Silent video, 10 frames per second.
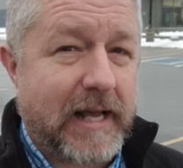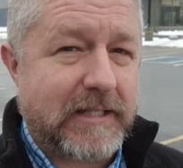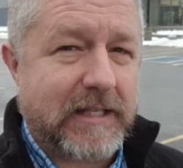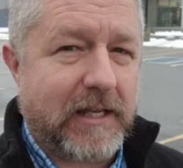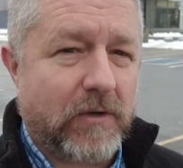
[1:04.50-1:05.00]

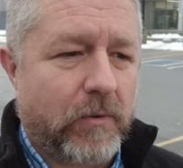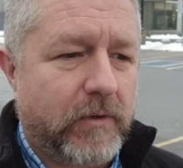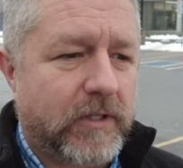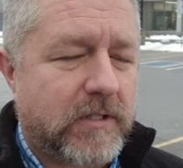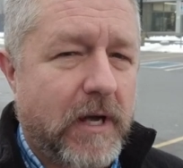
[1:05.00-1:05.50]
as they get
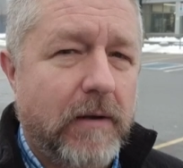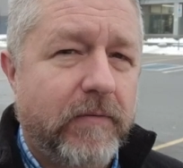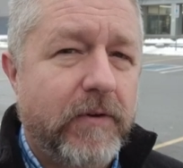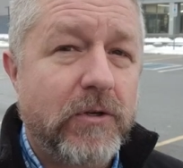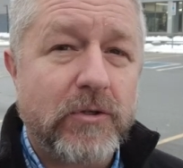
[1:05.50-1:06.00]
older, it's
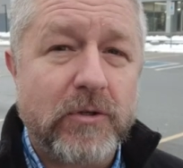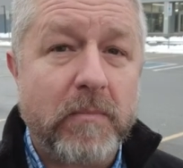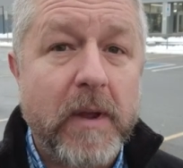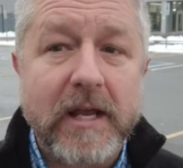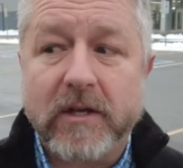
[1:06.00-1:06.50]
time for you to
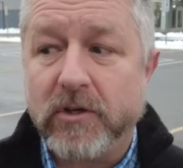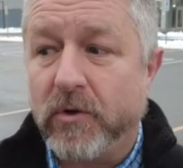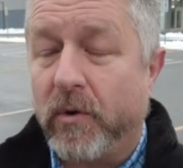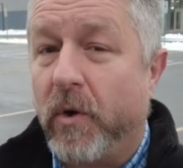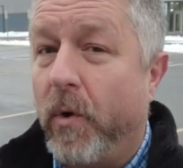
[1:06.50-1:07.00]
make
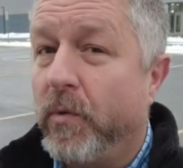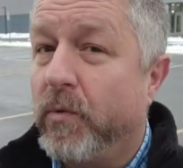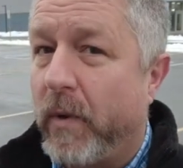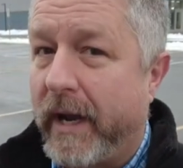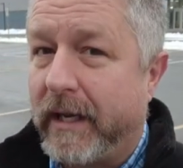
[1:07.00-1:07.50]
your
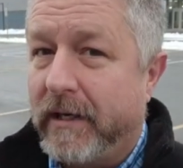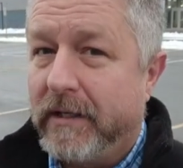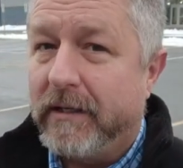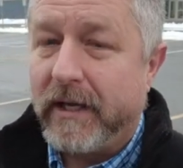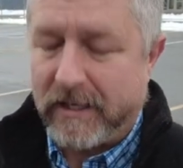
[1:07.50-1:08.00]
own way
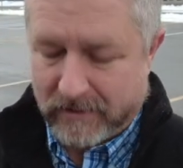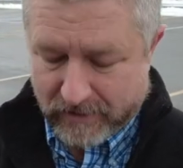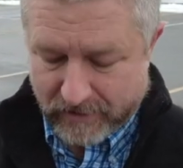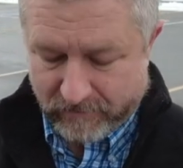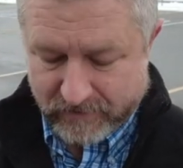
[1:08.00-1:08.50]
in
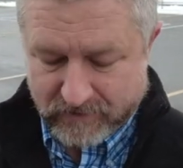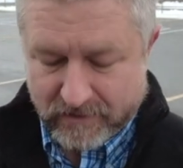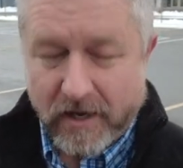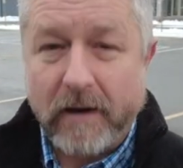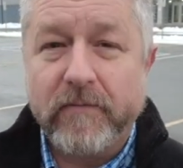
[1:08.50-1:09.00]
life. It's
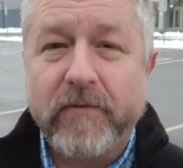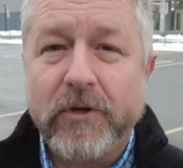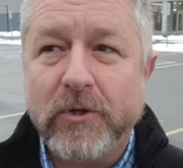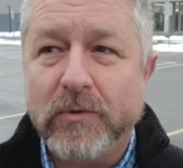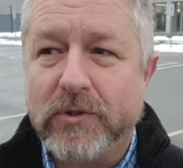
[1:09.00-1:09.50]
time for
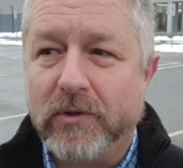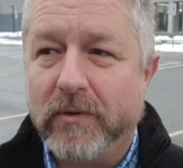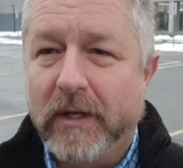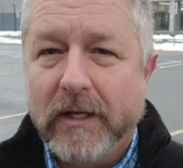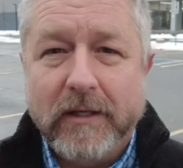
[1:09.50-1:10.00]
you
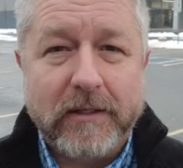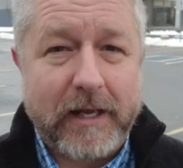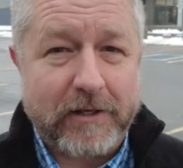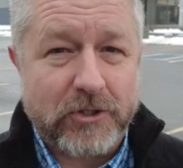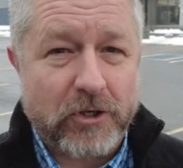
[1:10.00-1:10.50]
to
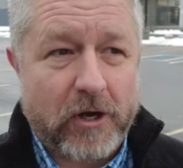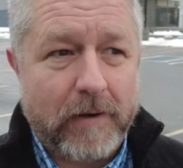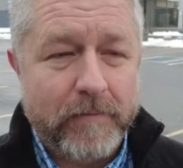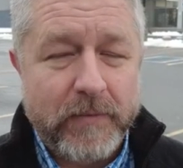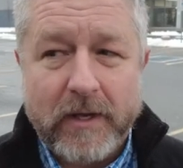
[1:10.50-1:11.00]
get a
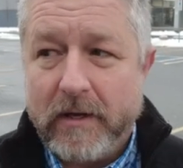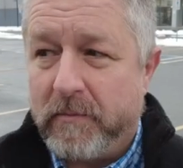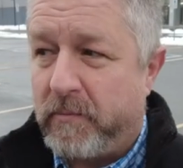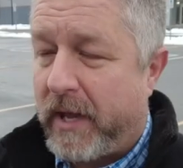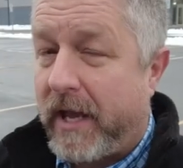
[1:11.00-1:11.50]
job,
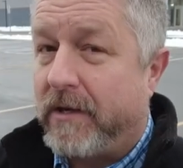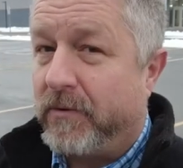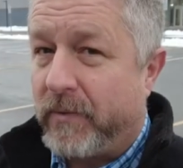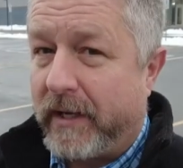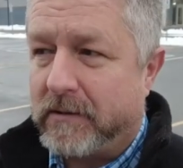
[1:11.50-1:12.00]
pay
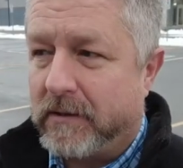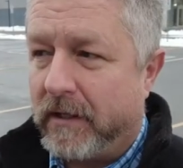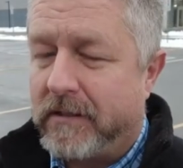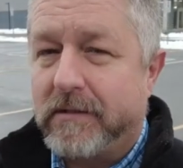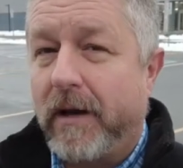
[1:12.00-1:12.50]
your rent.
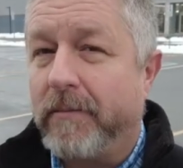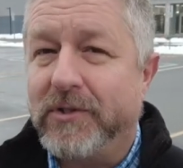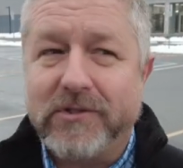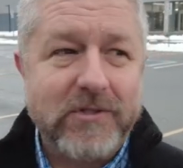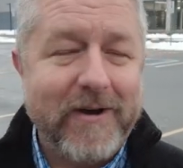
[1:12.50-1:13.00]
It's time
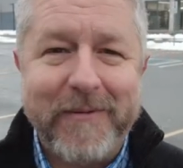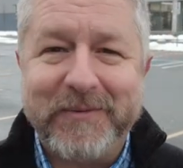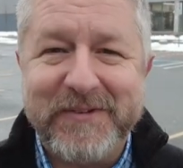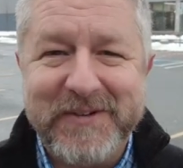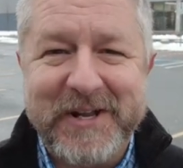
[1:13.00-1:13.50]
to stop
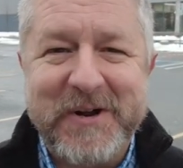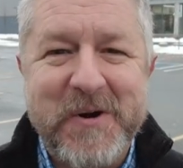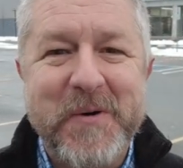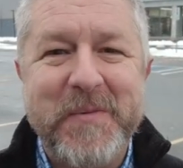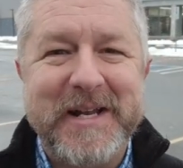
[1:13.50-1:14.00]
living at
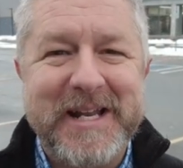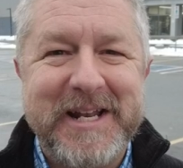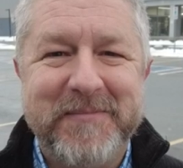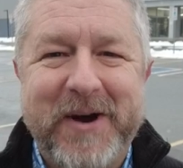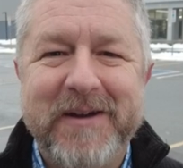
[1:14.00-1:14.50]
home and
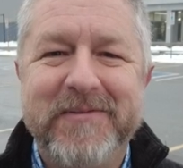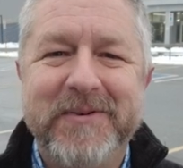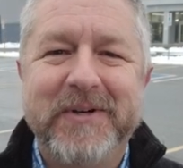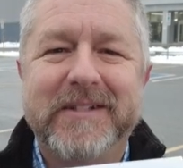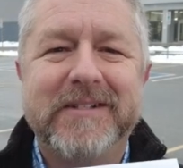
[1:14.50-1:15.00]
eating my
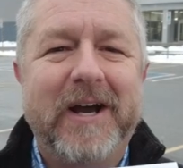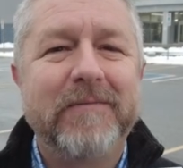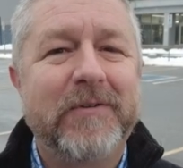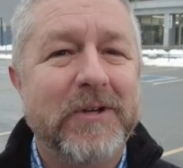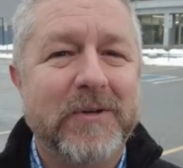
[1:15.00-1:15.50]
food. It's
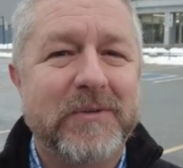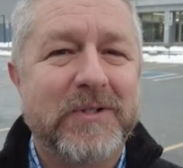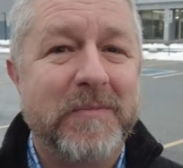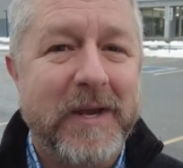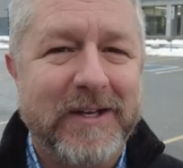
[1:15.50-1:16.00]
time for you
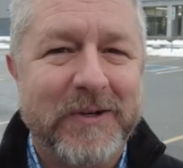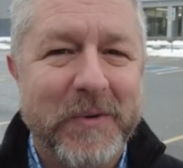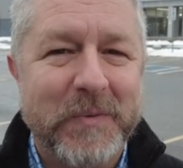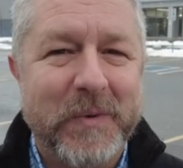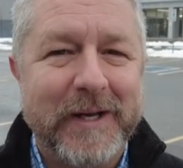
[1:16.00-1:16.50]
to make your
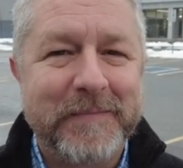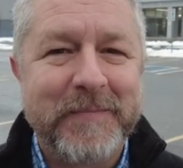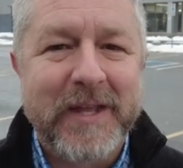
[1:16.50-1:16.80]
own way.